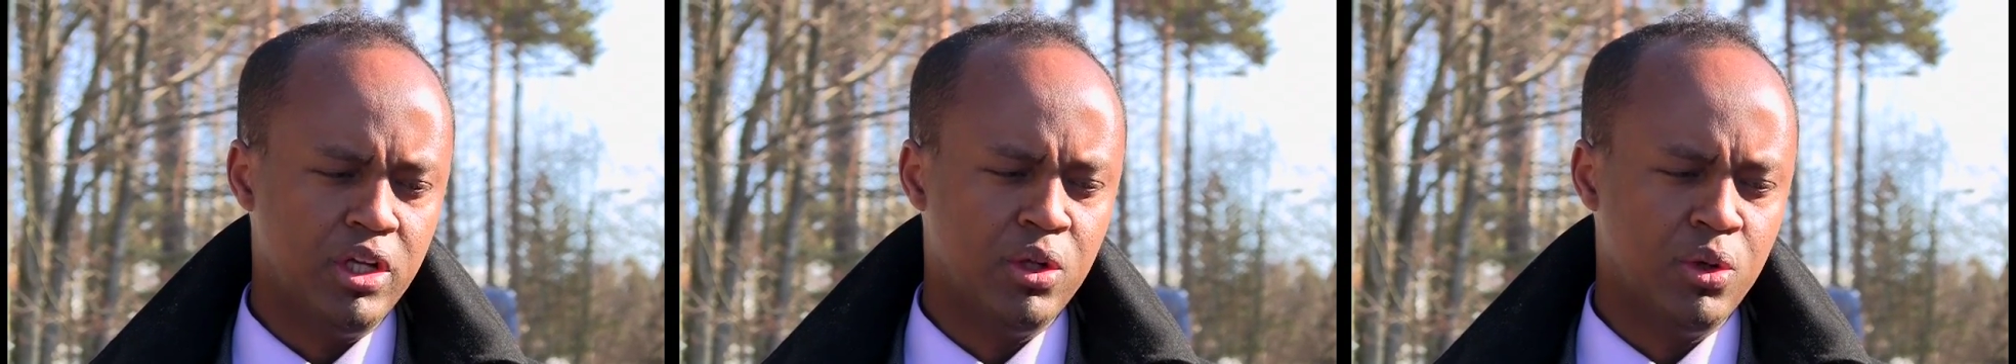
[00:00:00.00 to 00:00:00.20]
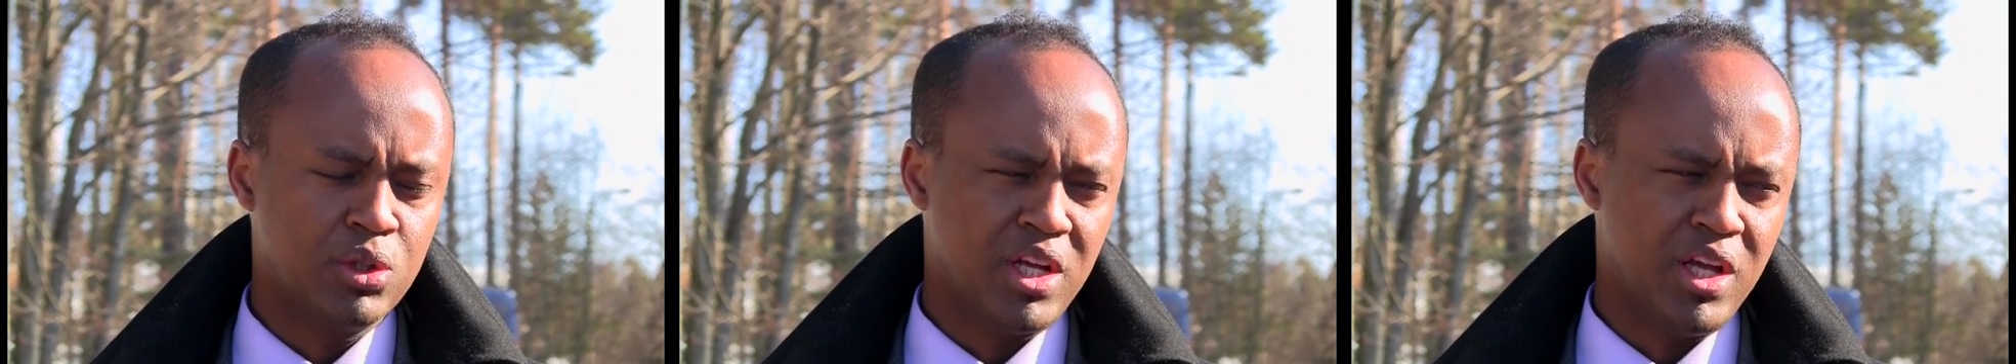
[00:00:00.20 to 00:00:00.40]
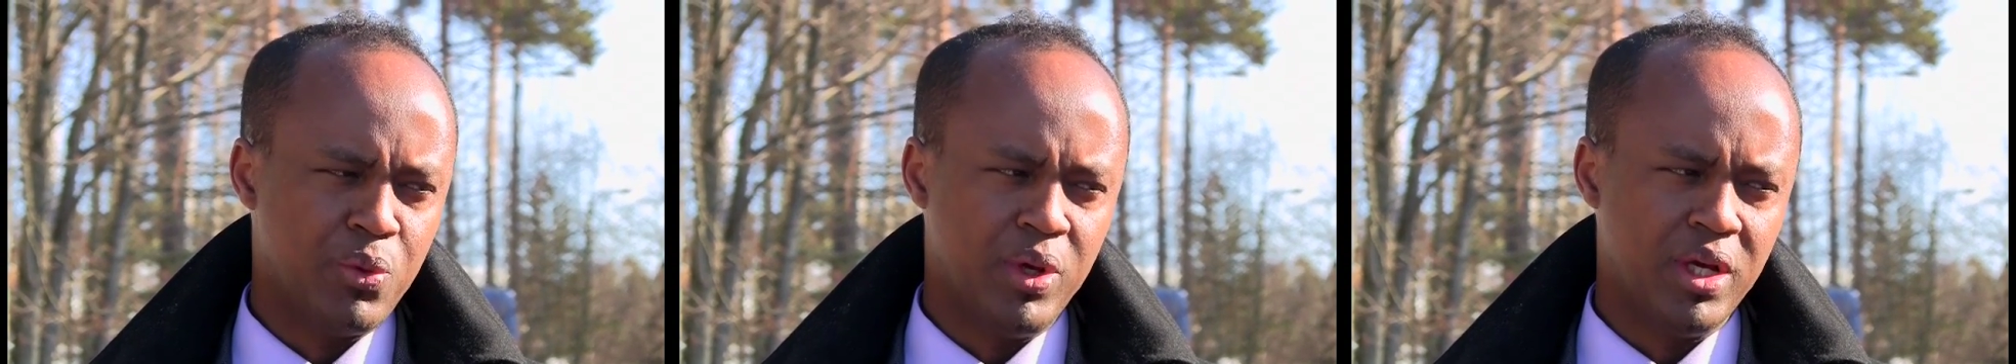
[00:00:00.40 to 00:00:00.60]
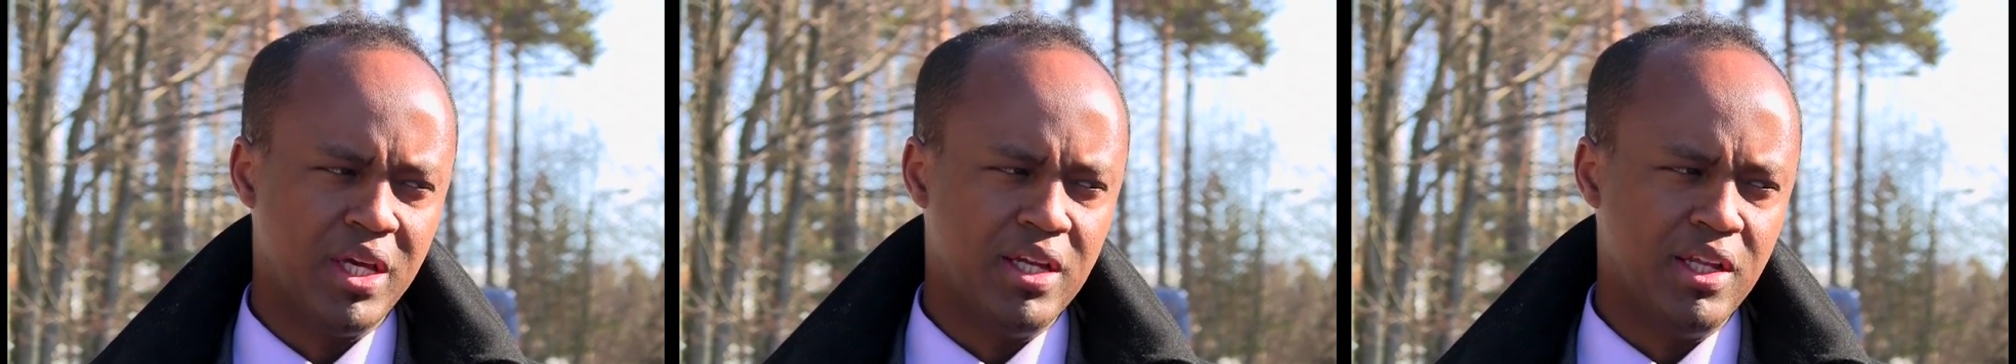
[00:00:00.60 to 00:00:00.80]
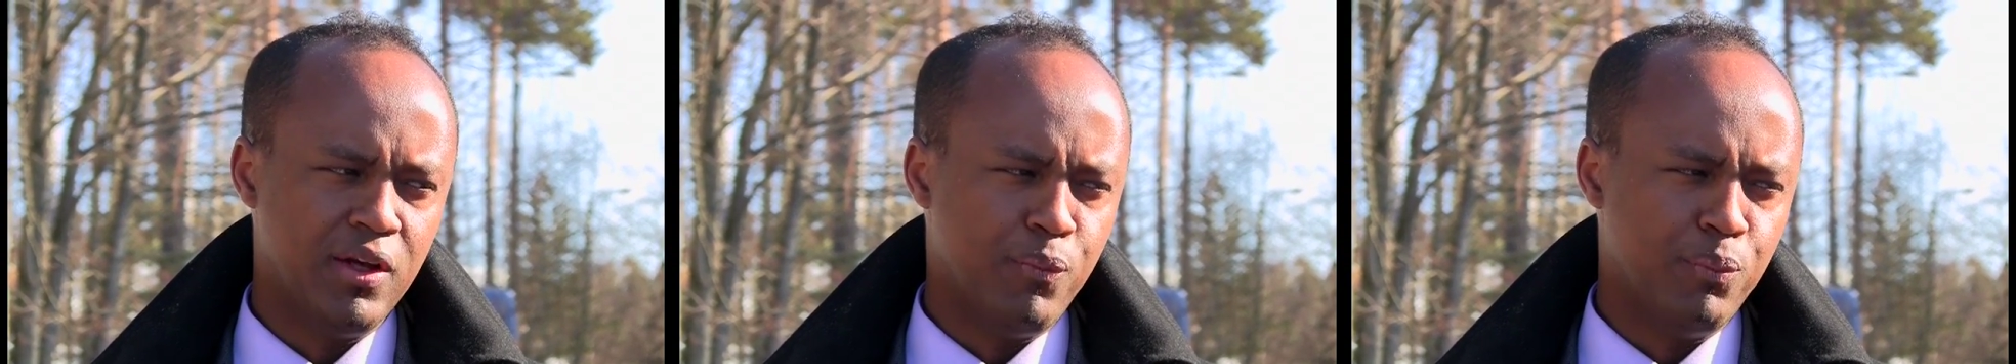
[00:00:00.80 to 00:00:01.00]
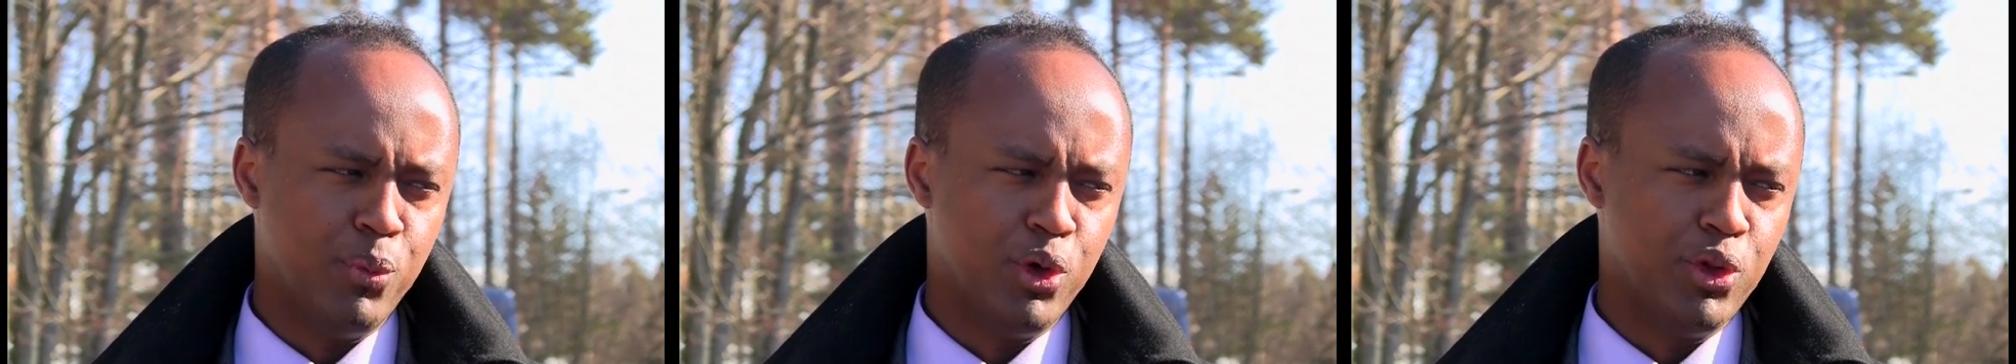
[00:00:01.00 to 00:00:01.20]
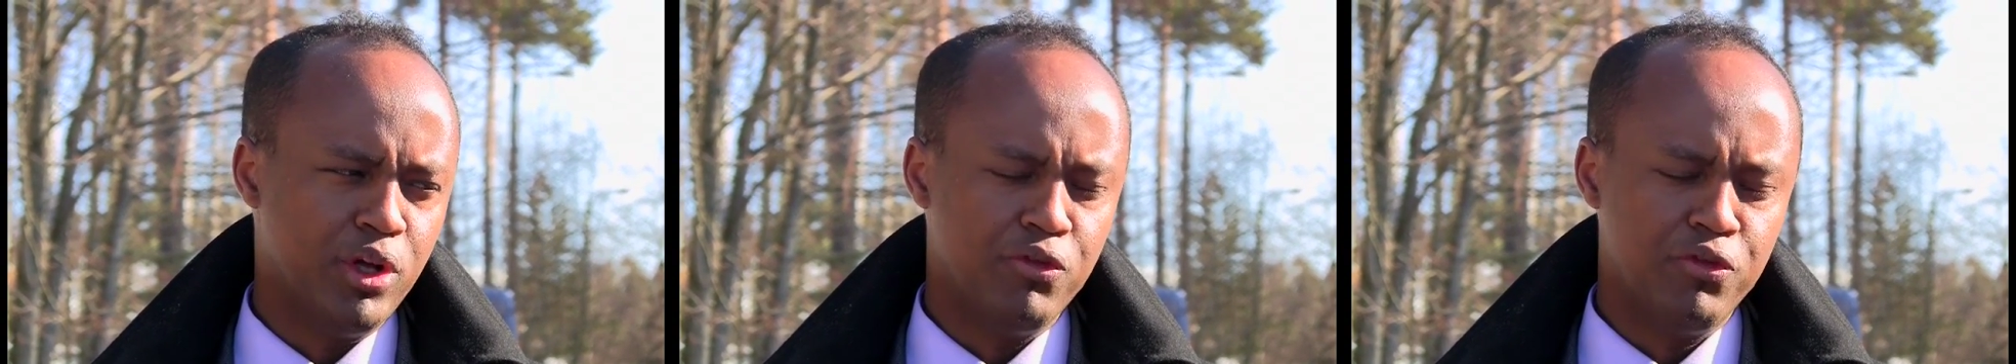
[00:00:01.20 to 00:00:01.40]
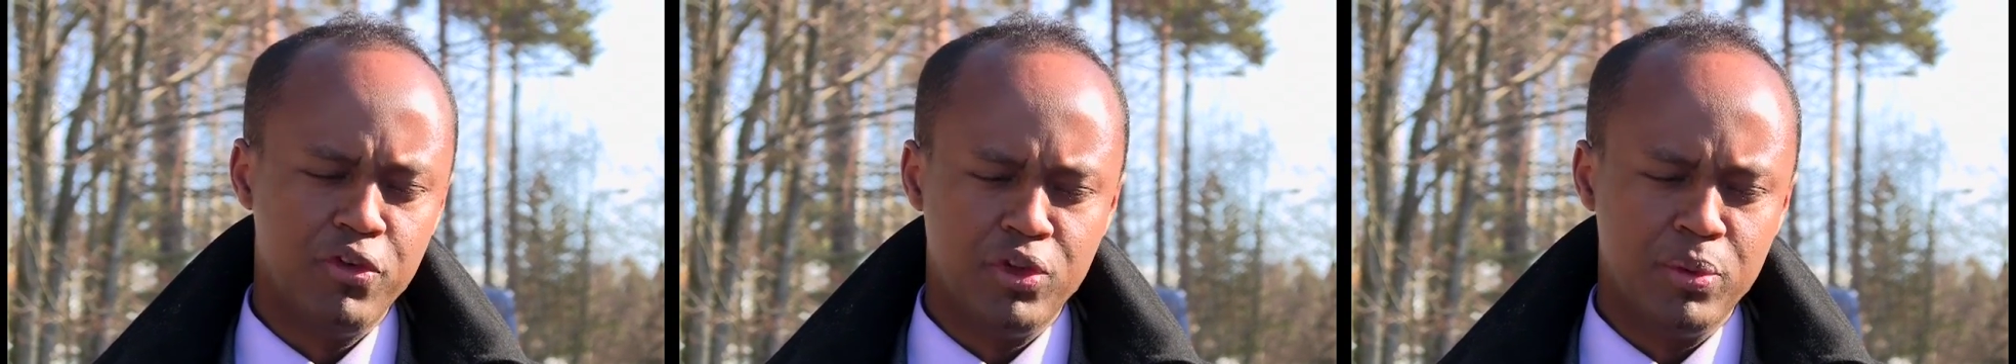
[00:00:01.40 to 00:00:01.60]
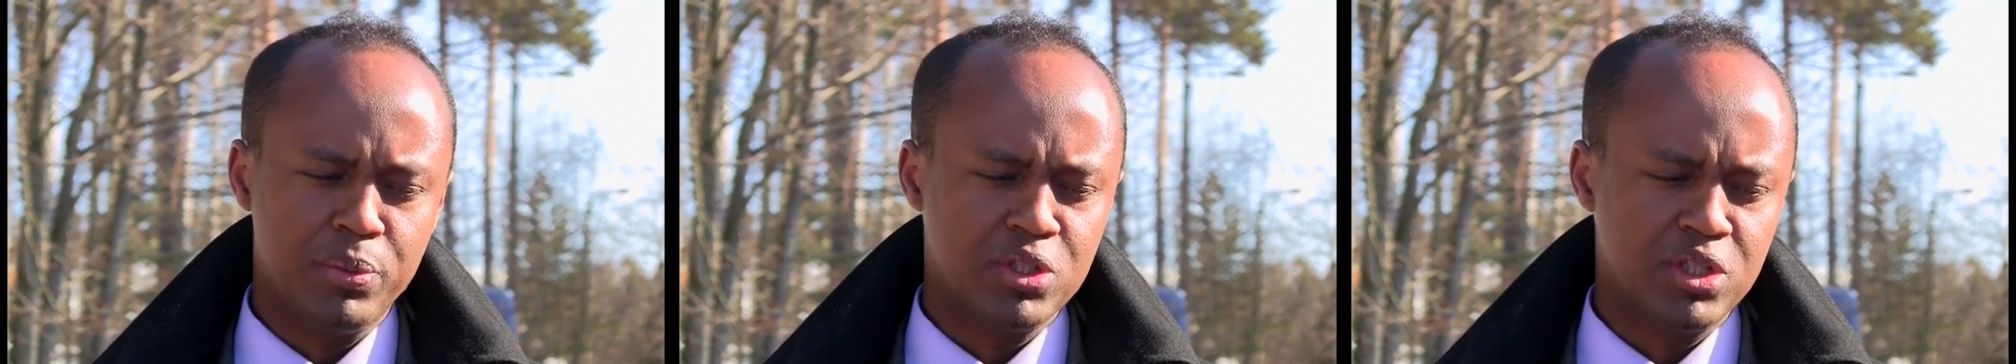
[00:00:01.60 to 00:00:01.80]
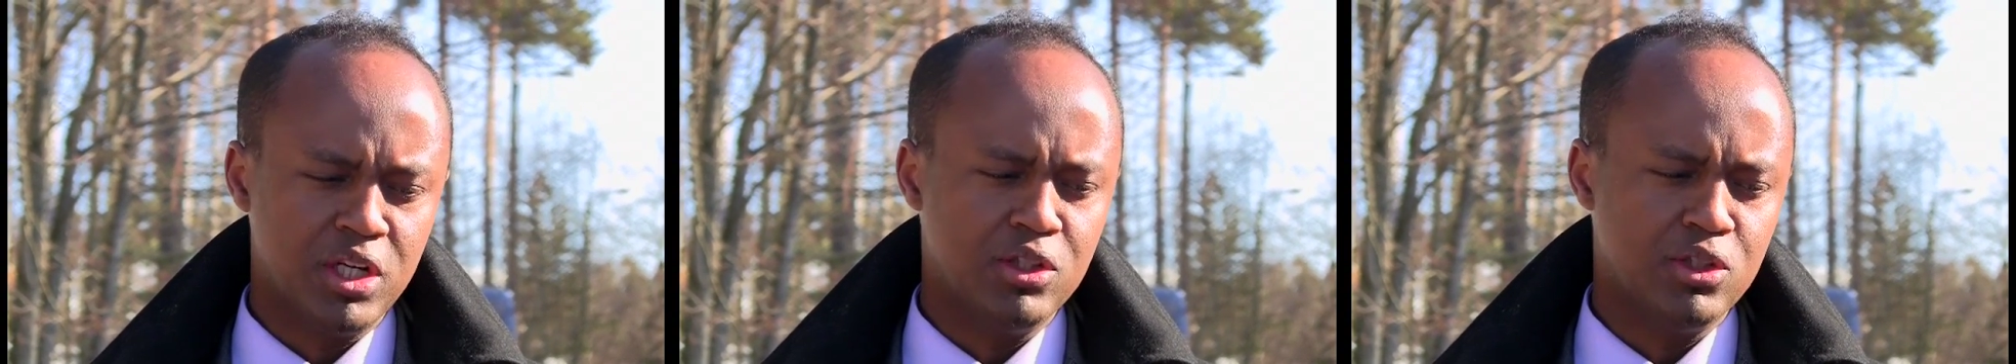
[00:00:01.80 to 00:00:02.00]
it, looks like we're getting more than
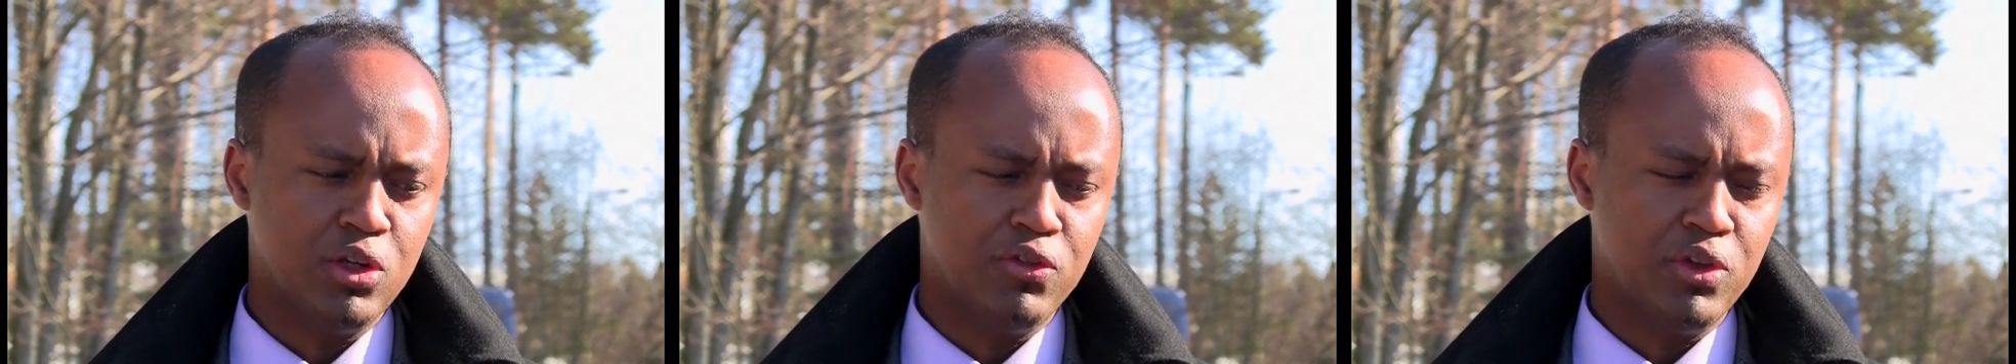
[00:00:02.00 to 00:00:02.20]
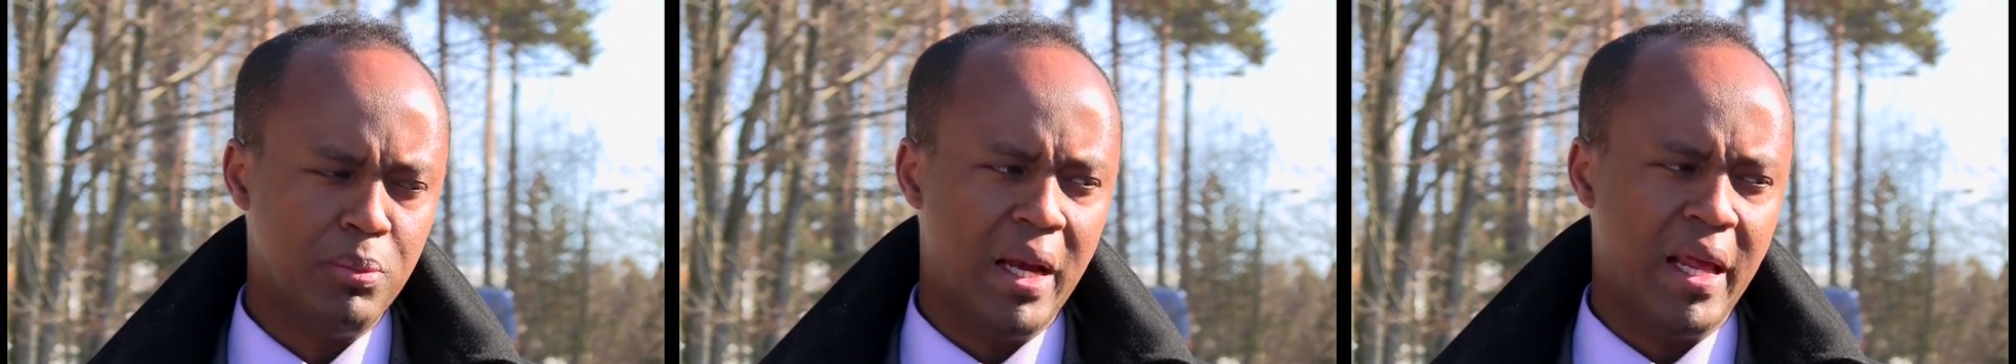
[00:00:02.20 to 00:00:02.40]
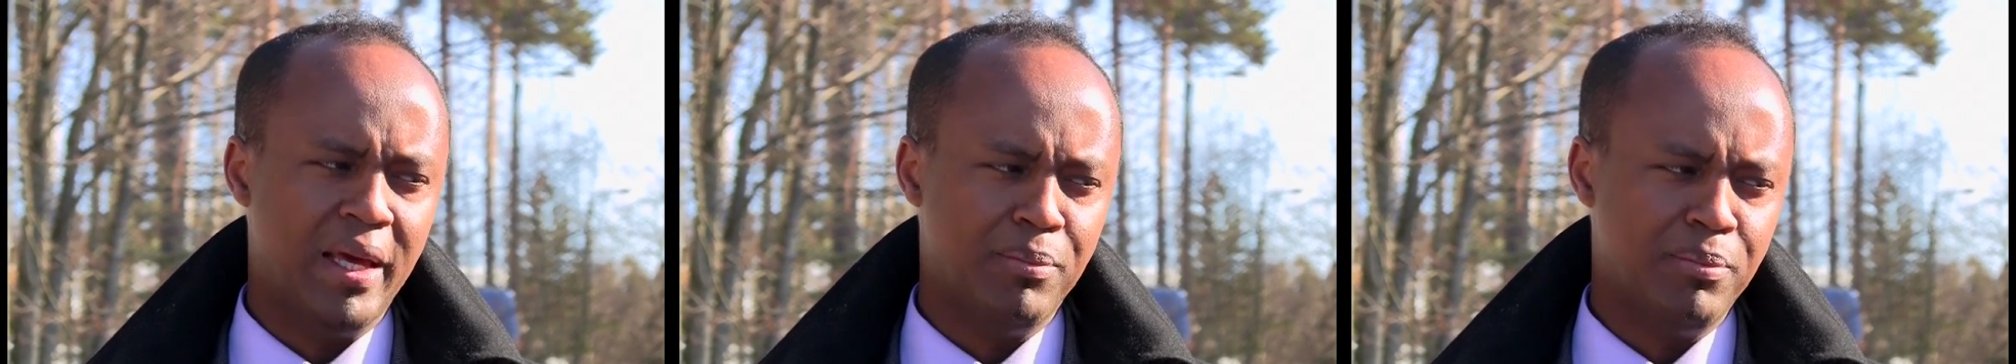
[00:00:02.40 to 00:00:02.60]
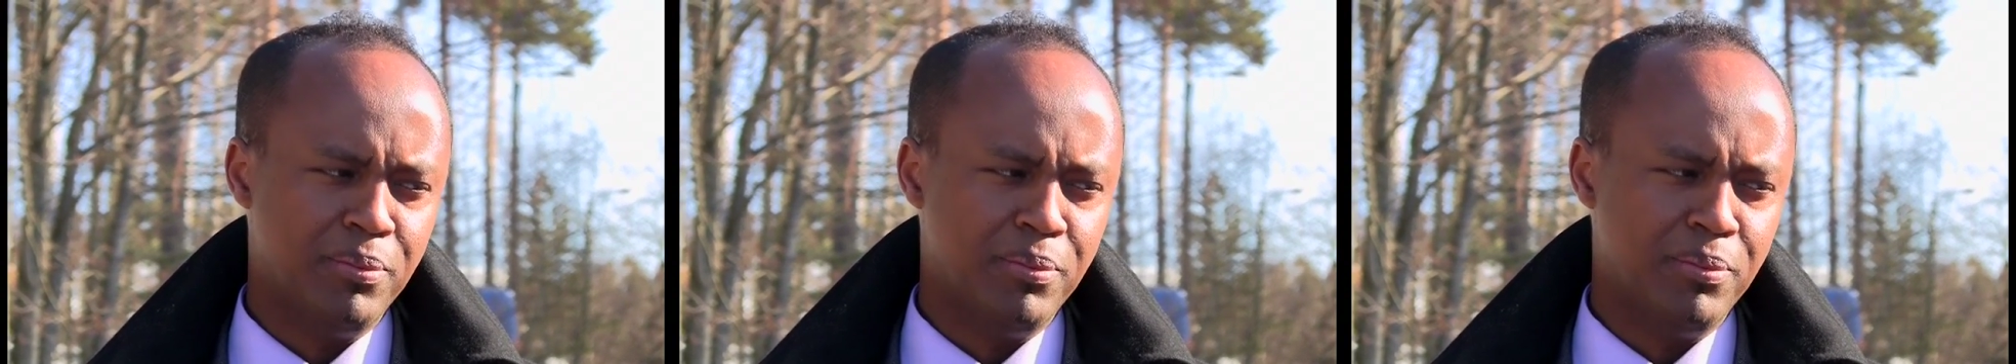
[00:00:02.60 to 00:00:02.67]
50% of the blame.